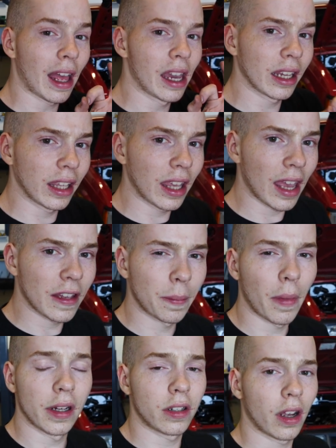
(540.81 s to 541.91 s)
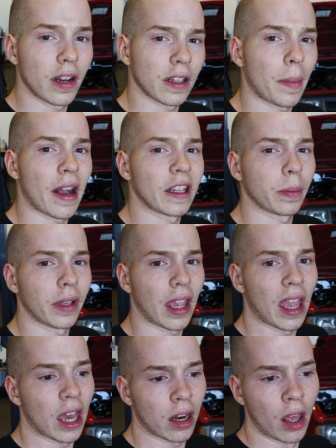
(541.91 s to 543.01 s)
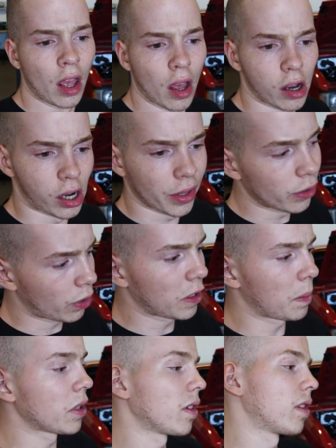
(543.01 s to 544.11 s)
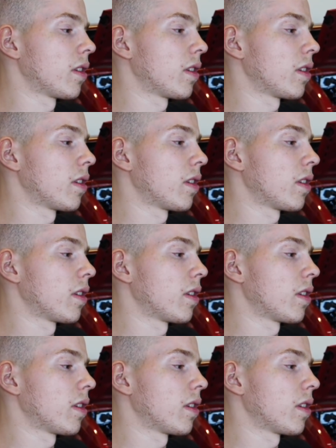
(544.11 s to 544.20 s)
I'm gonna get as much done as I possibly can on the transmission